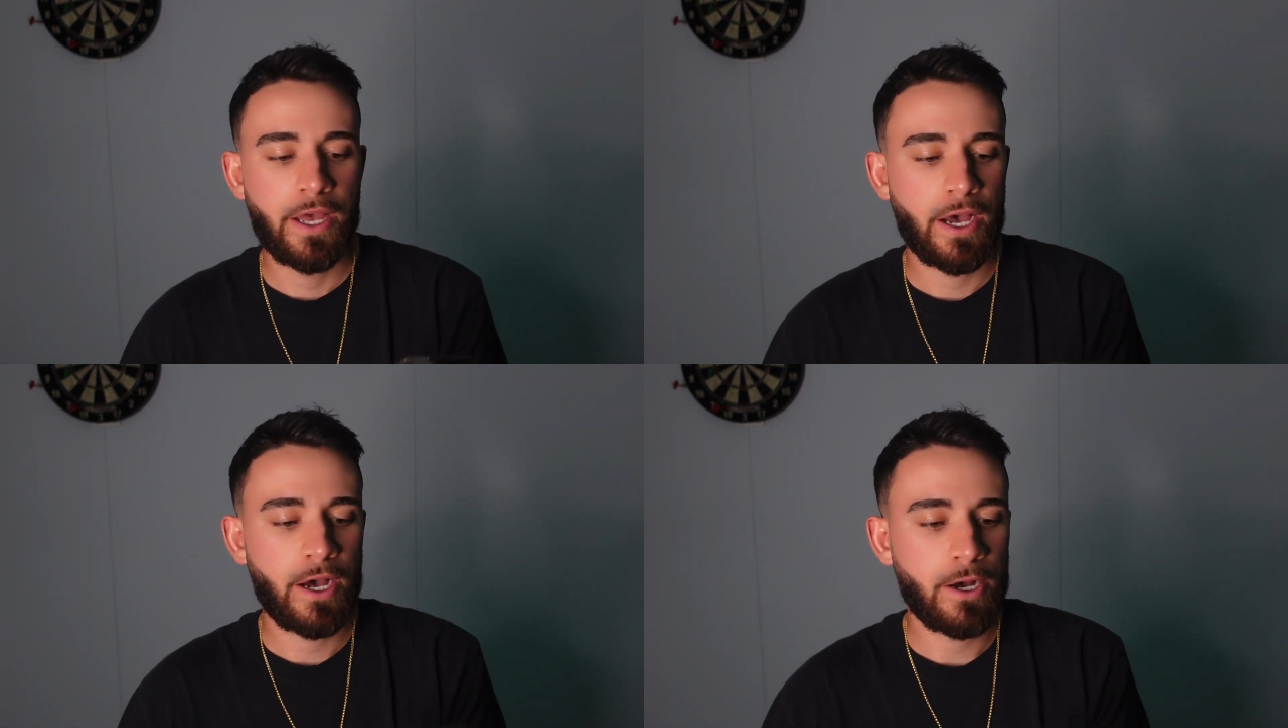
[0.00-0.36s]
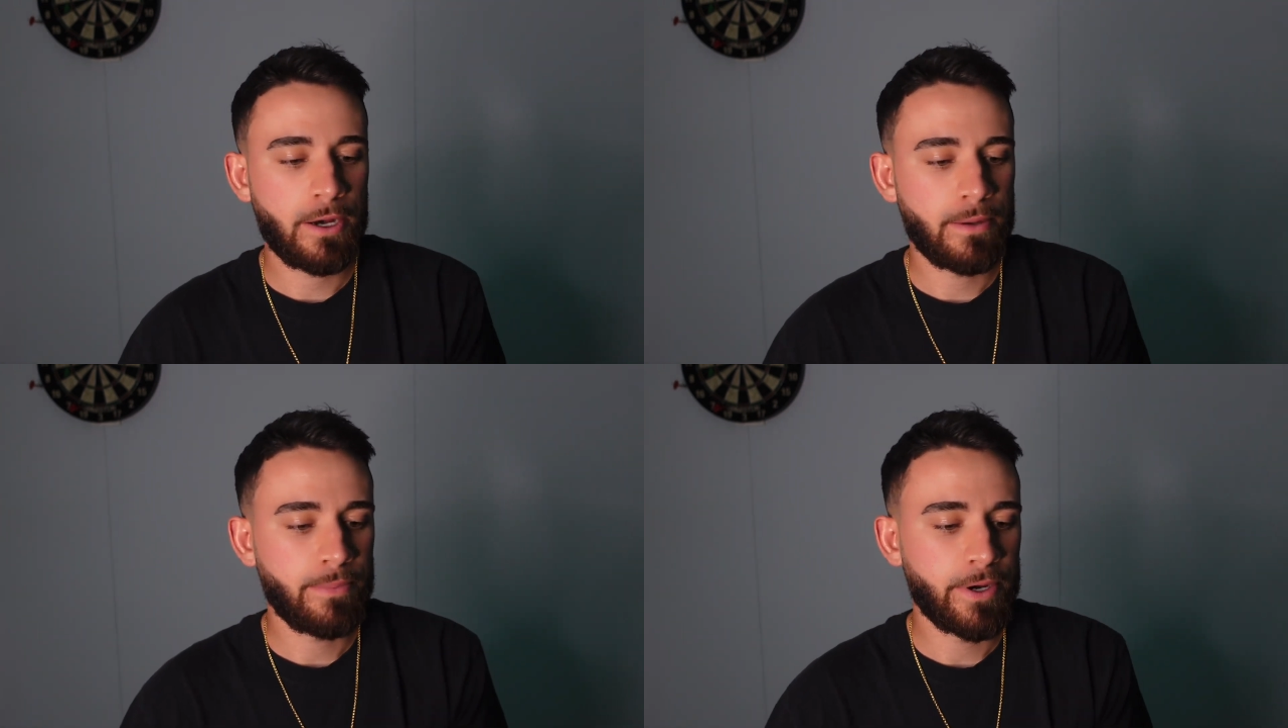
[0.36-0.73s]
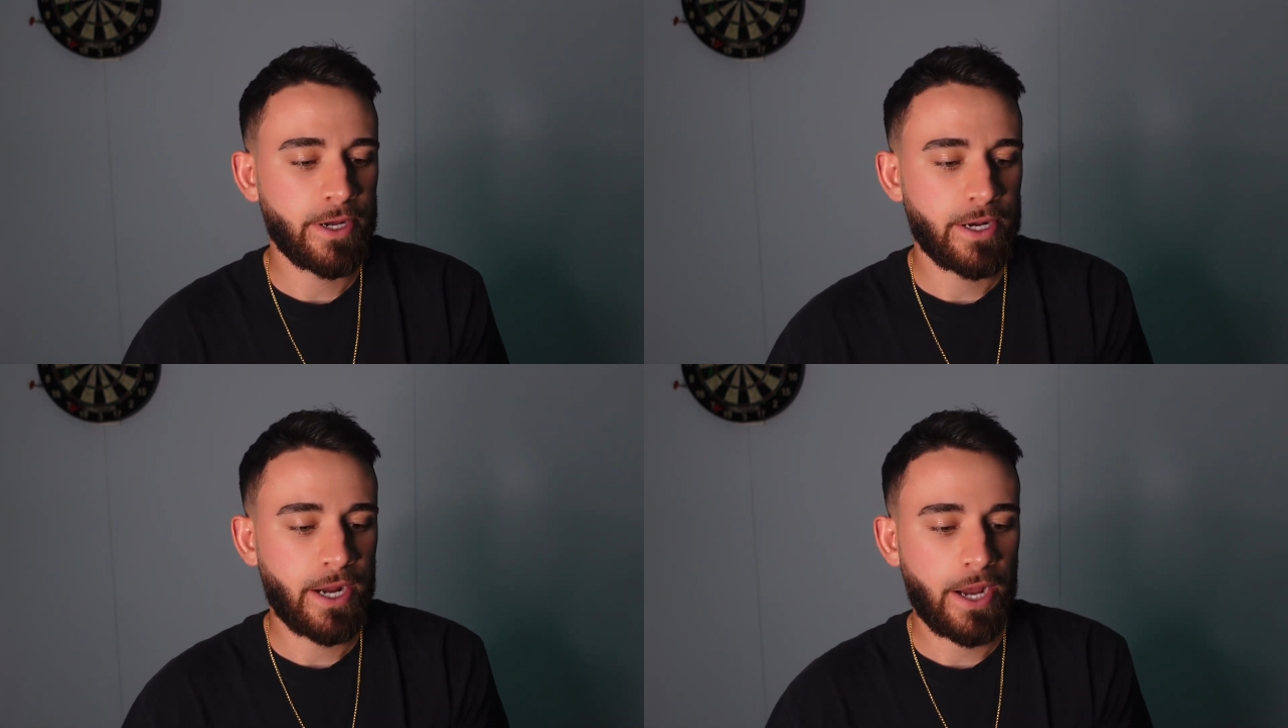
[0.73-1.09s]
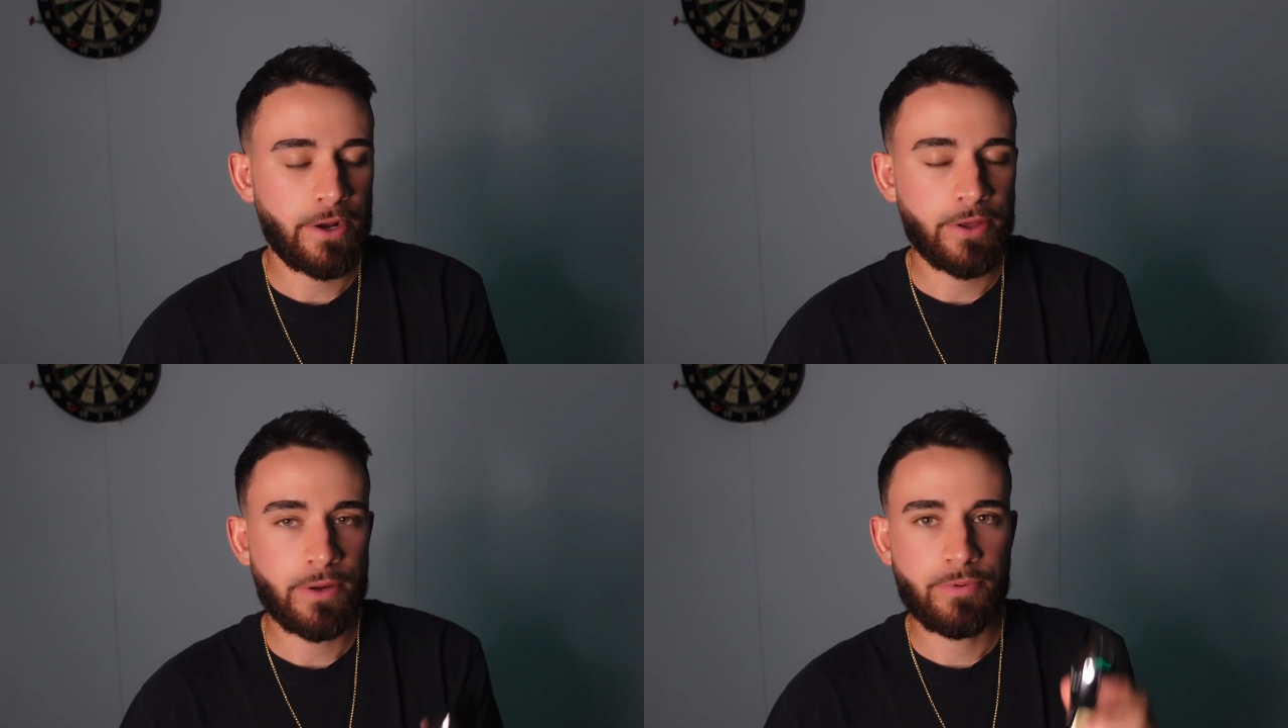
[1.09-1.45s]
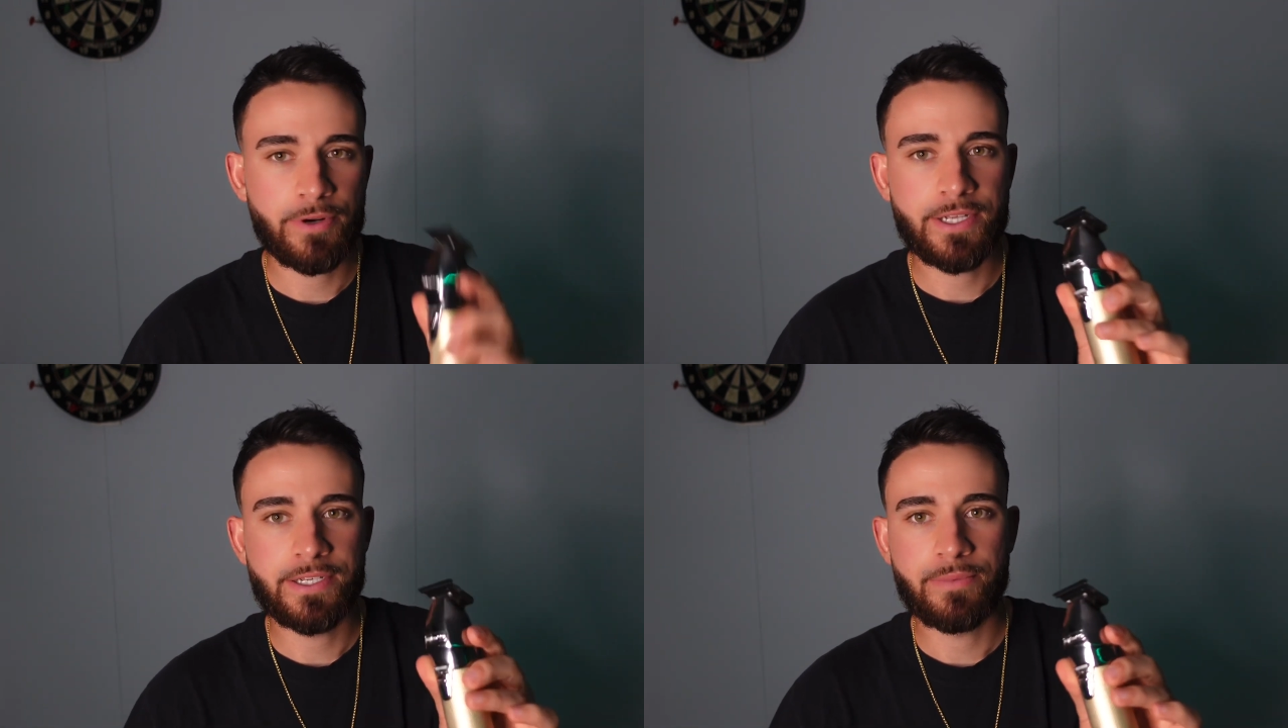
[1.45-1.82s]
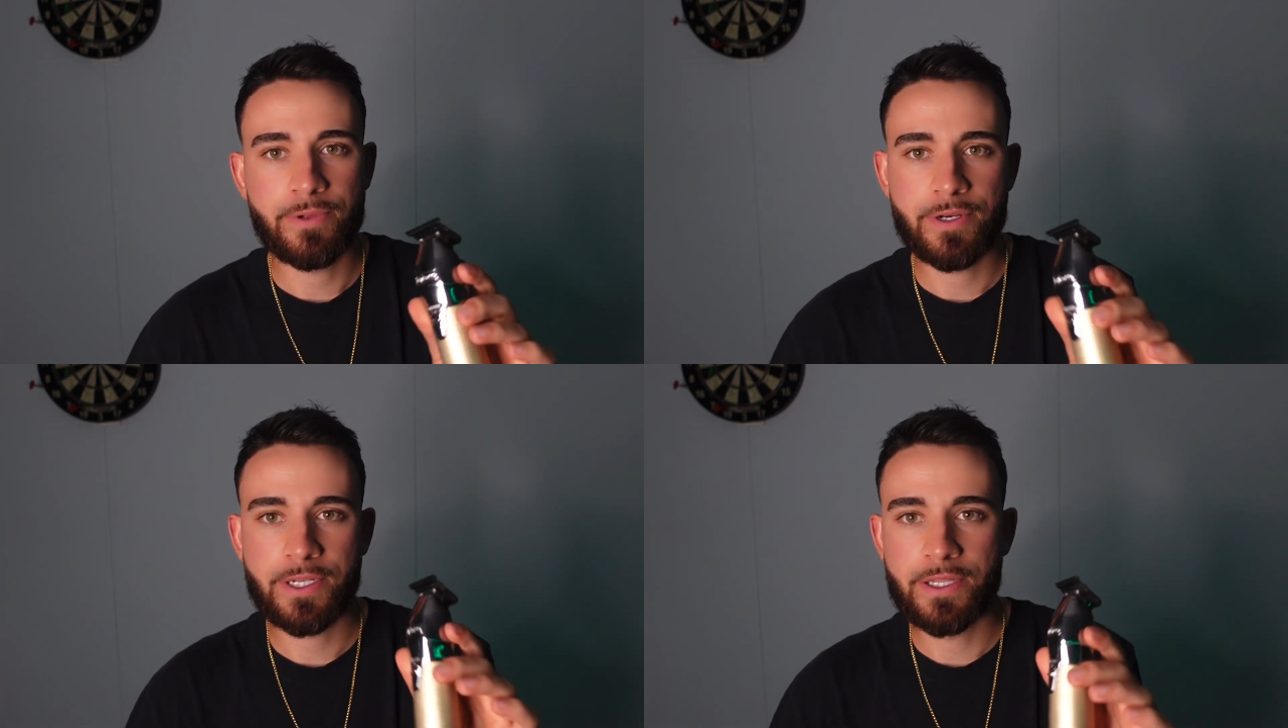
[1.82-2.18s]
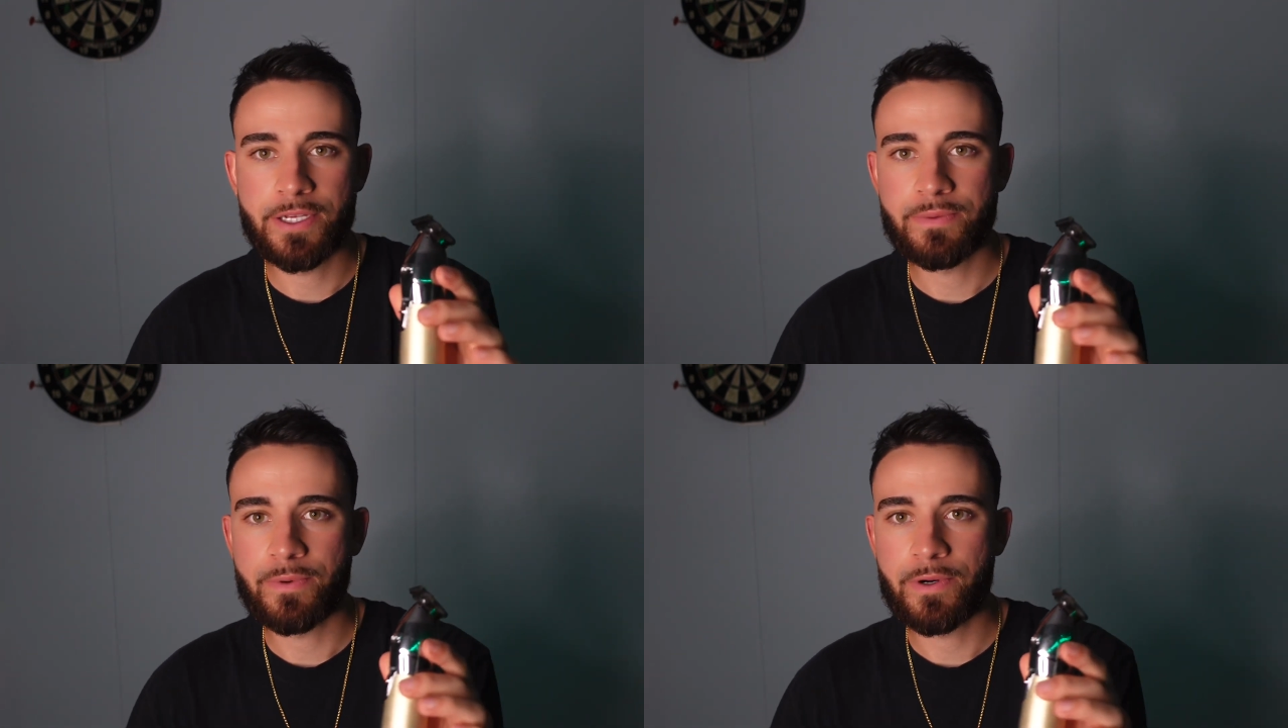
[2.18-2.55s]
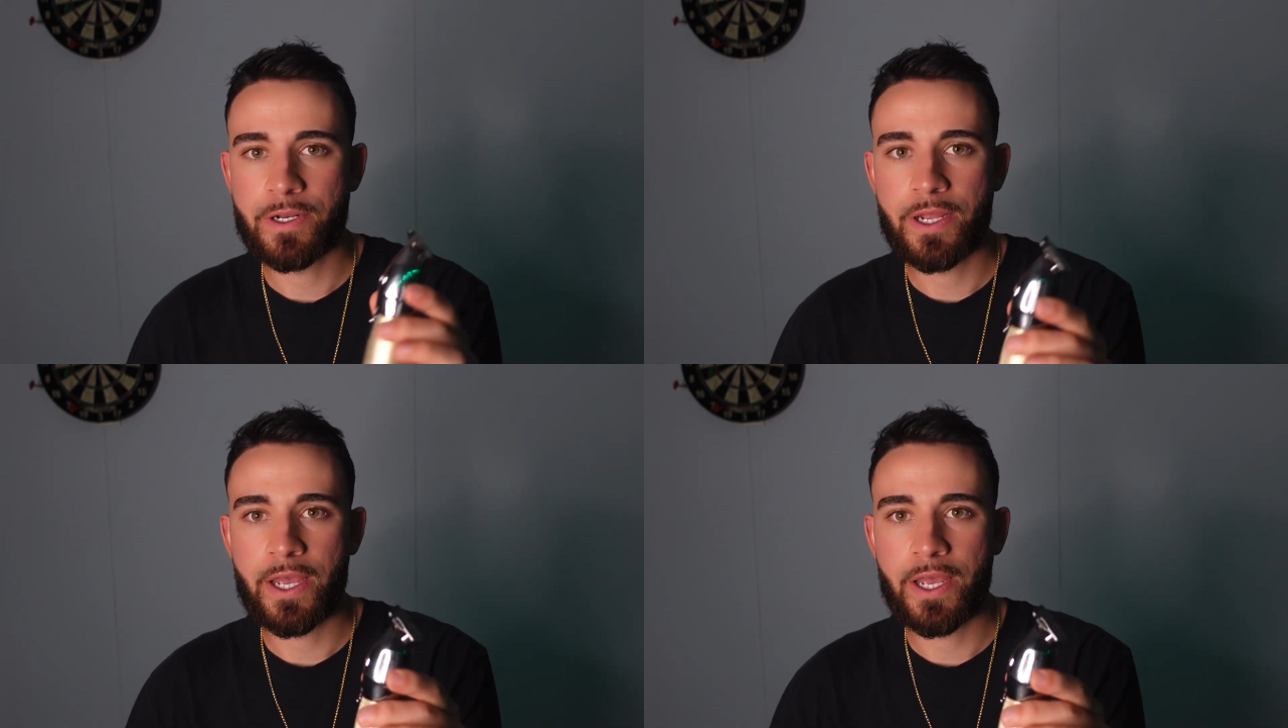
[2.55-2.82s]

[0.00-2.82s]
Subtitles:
but I know they're pretty similar to this one,